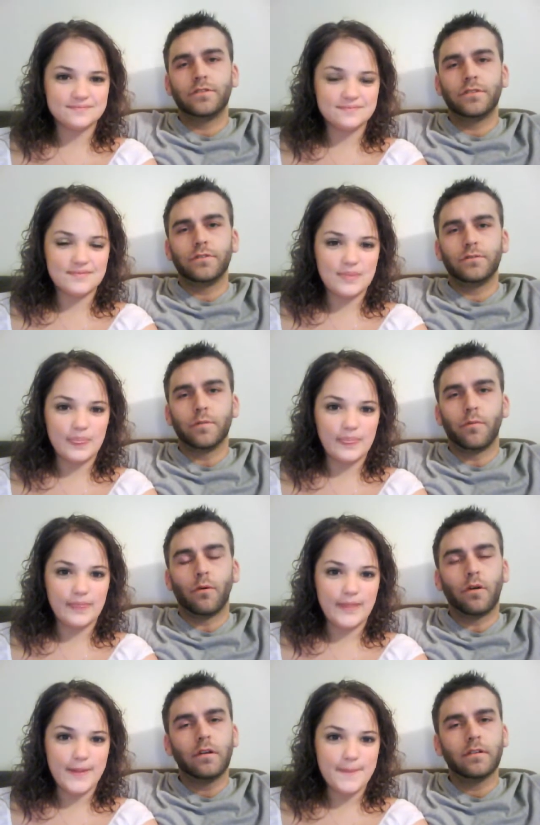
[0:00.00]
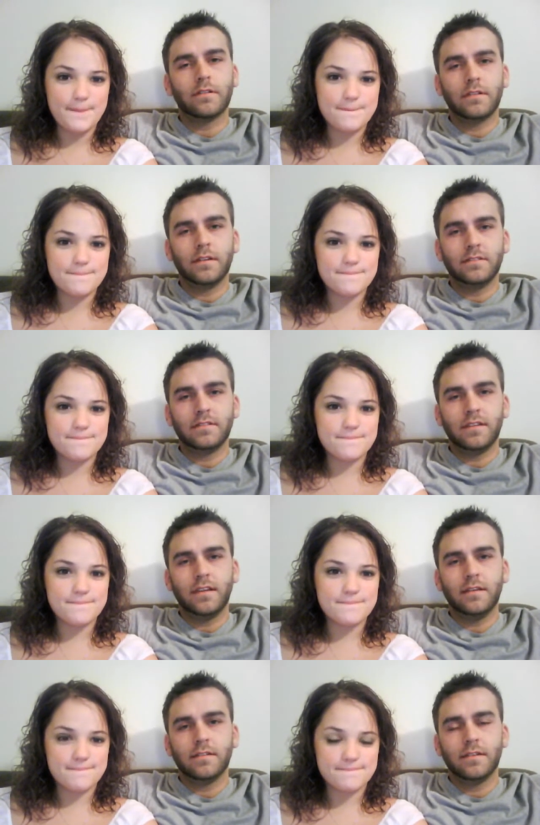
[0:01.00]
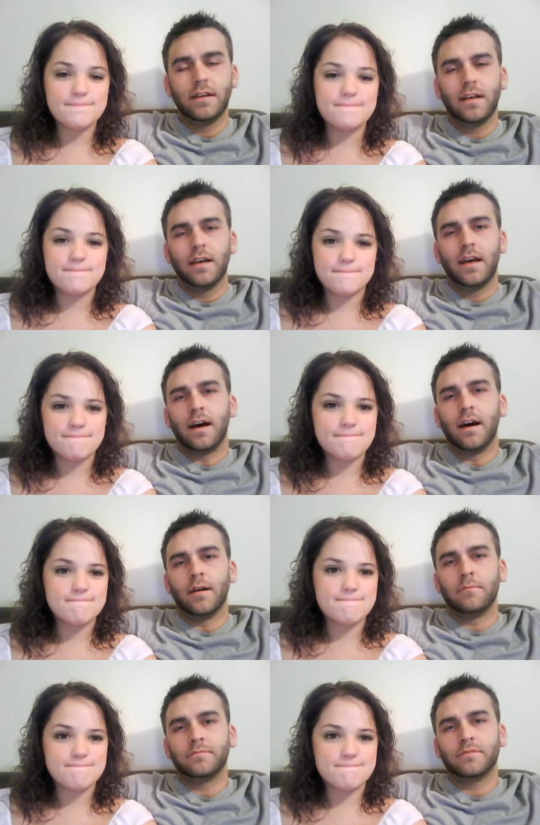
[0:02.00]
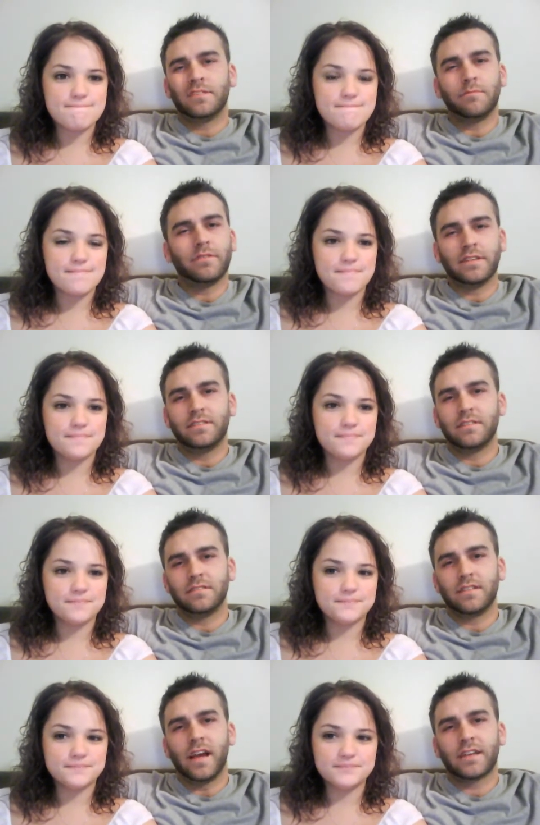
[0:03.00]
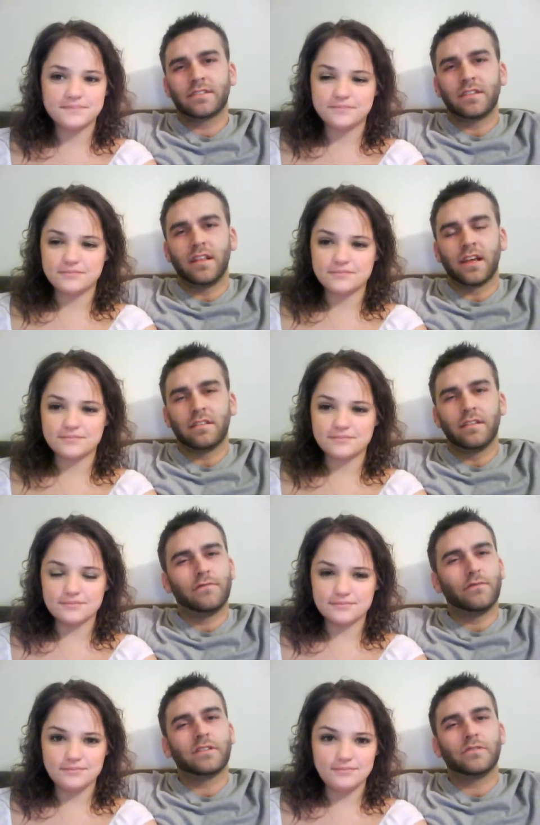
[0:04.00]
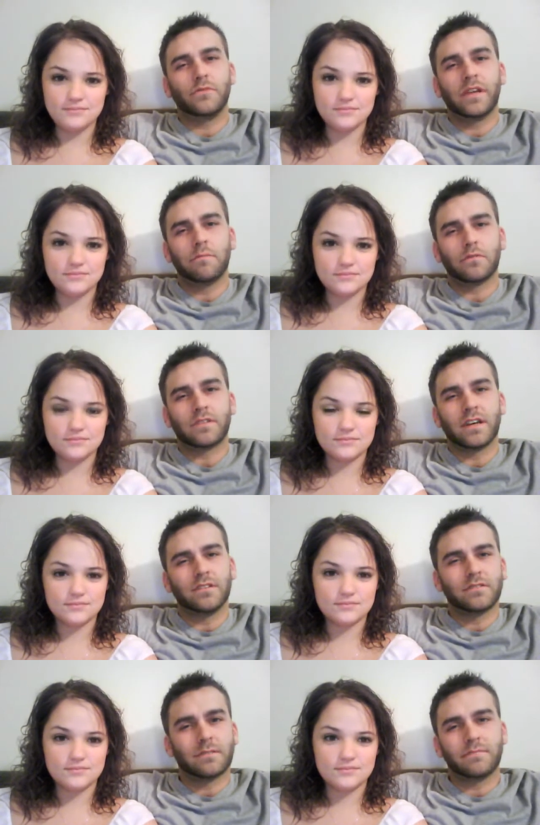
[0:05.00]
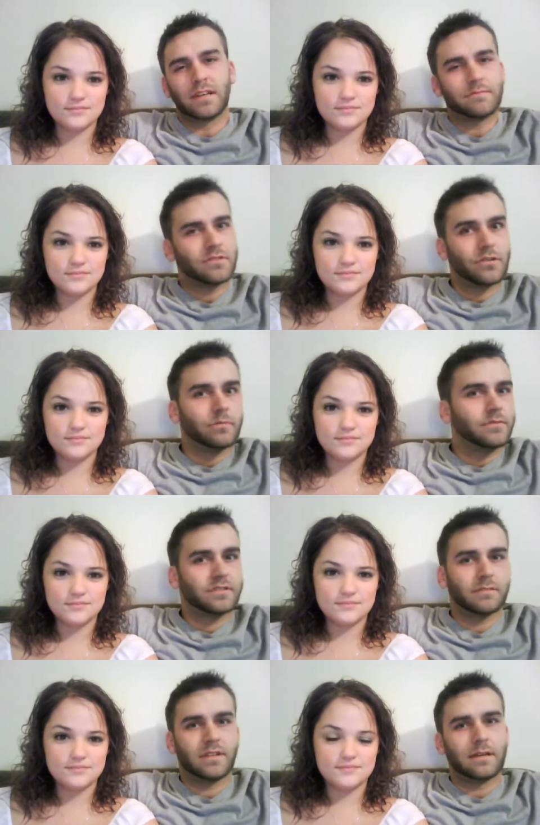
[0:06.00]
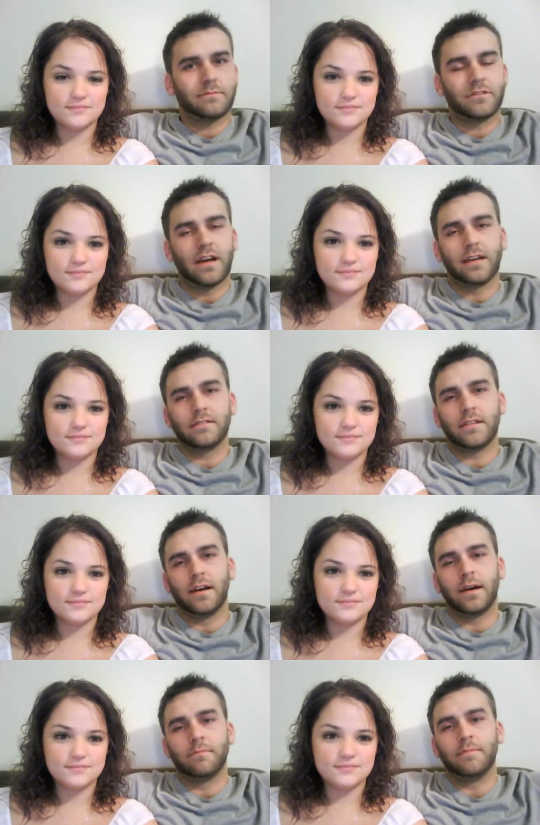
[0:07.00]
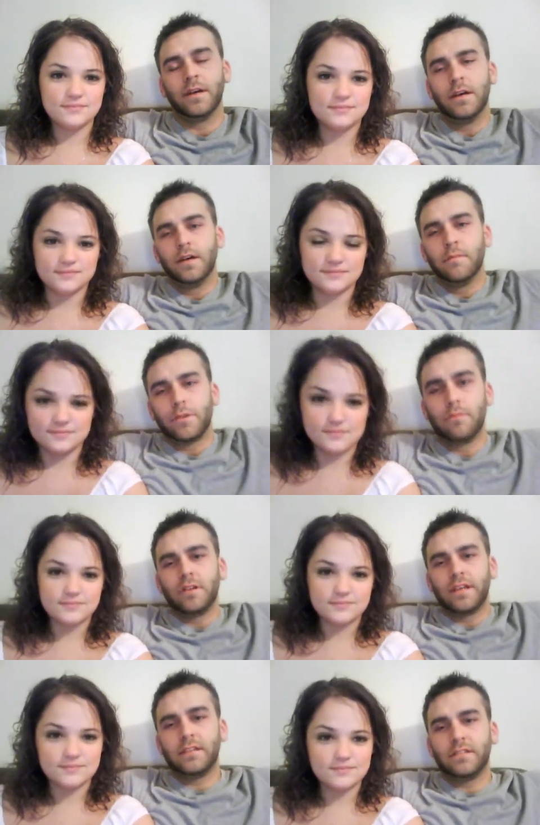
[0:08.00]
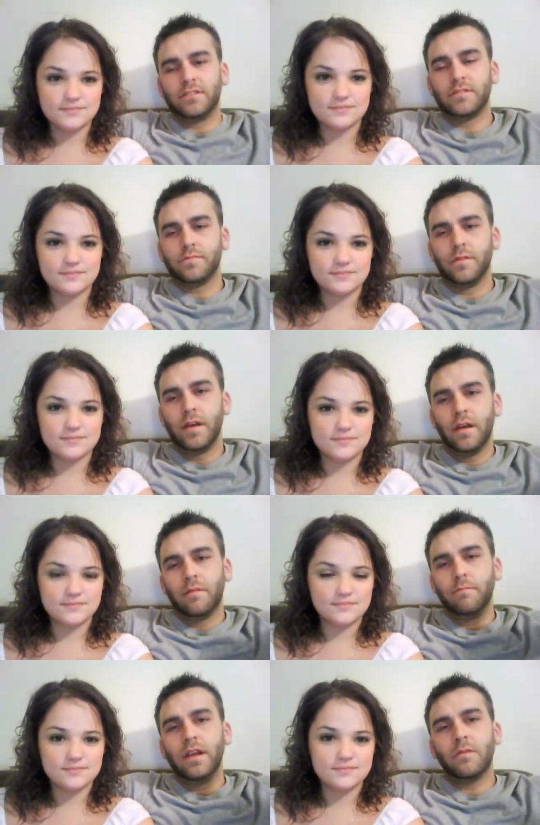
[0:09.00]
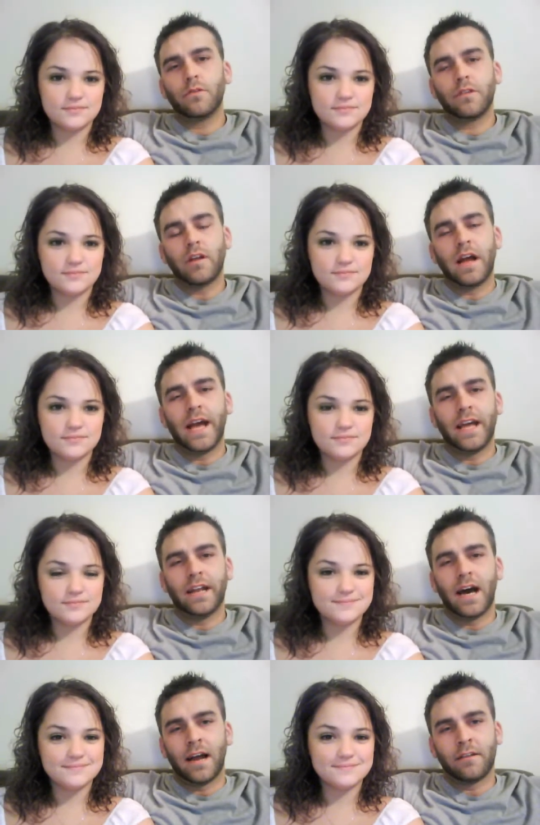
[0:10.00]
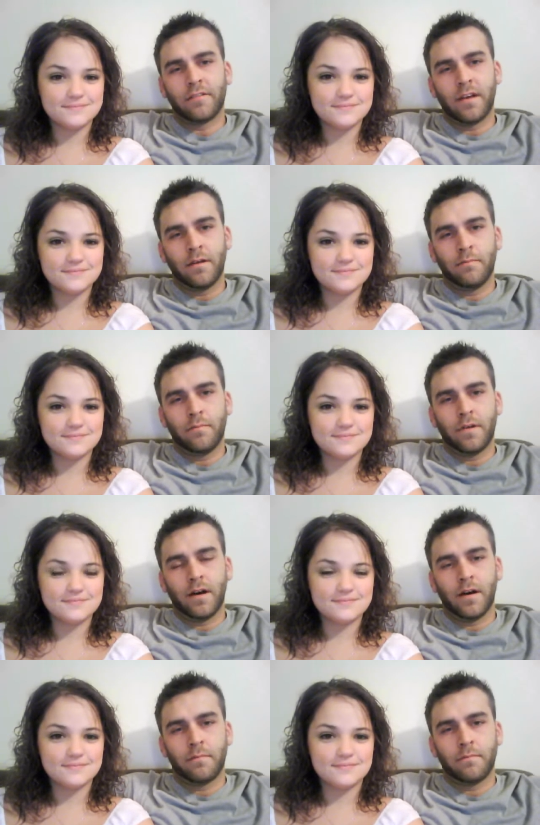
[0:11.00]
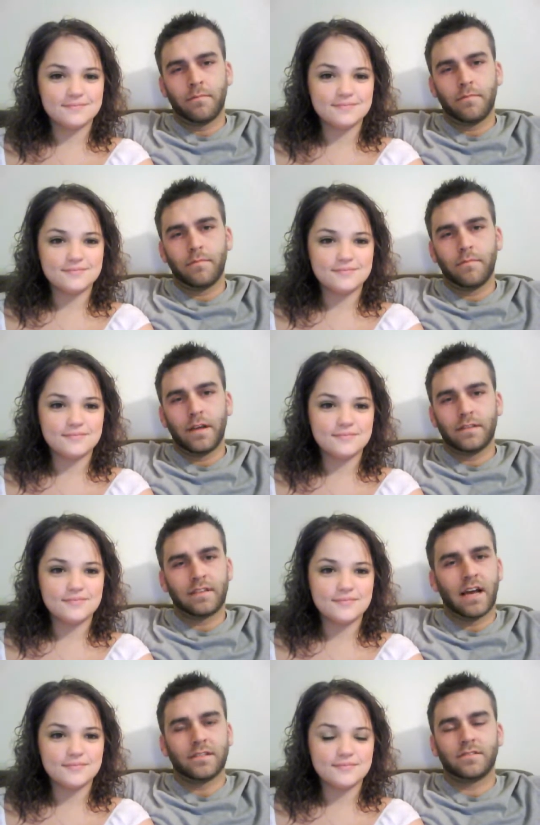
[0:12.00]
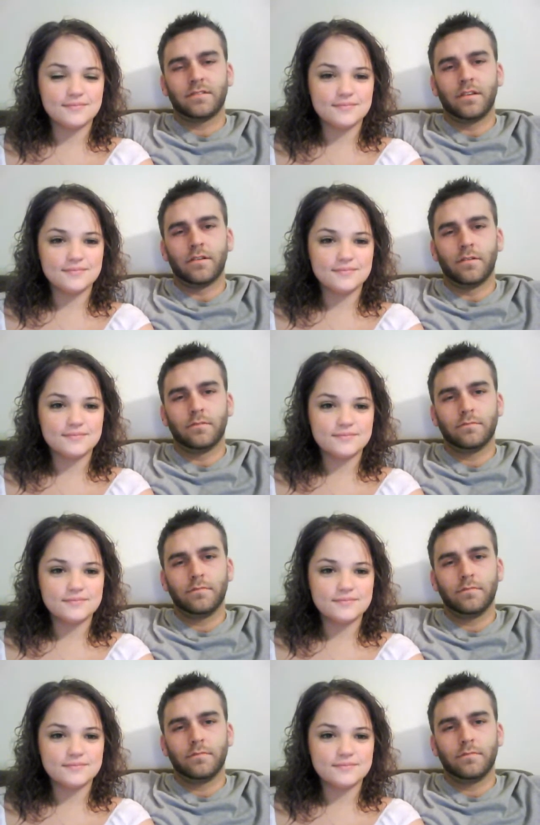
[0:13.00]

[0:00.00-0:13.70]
Speaker 1: to the poor in the city. Um, some places they actually like live week to week in motels. Sometimes they're homeless. Sometimes they're not. Um, but you really get to just meet them where they're at and honor them um, as God's you know